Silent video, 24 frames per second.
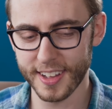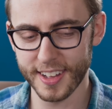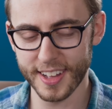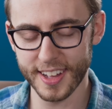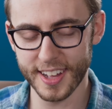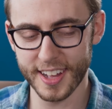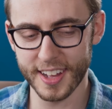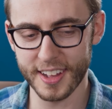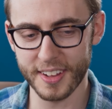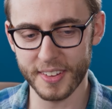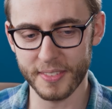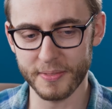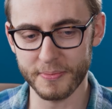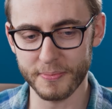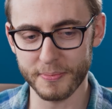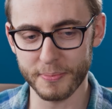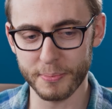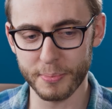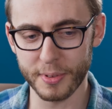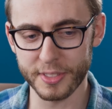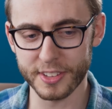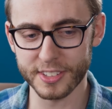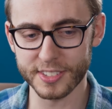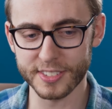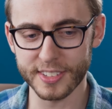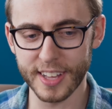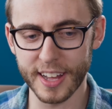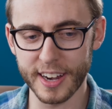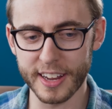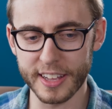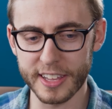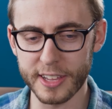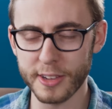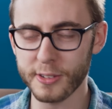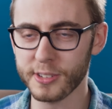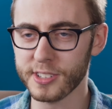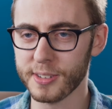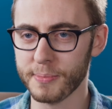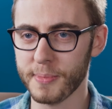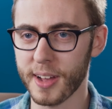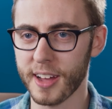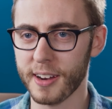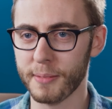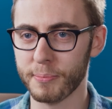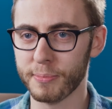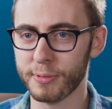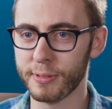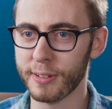but there's not a huge
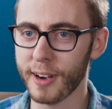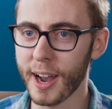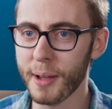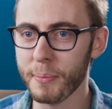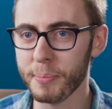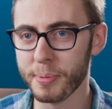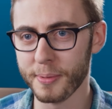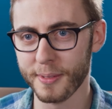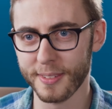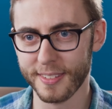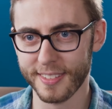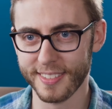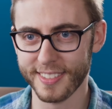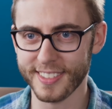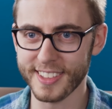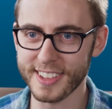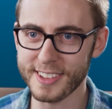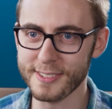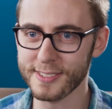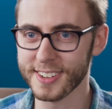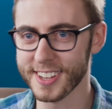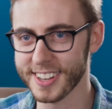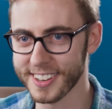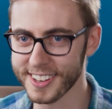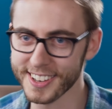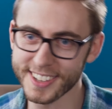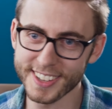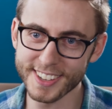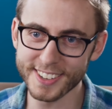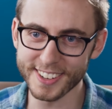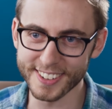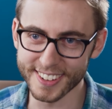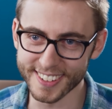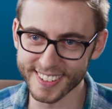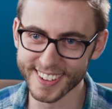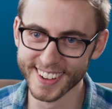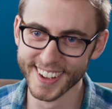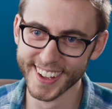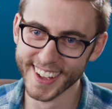amount of prep that you can do.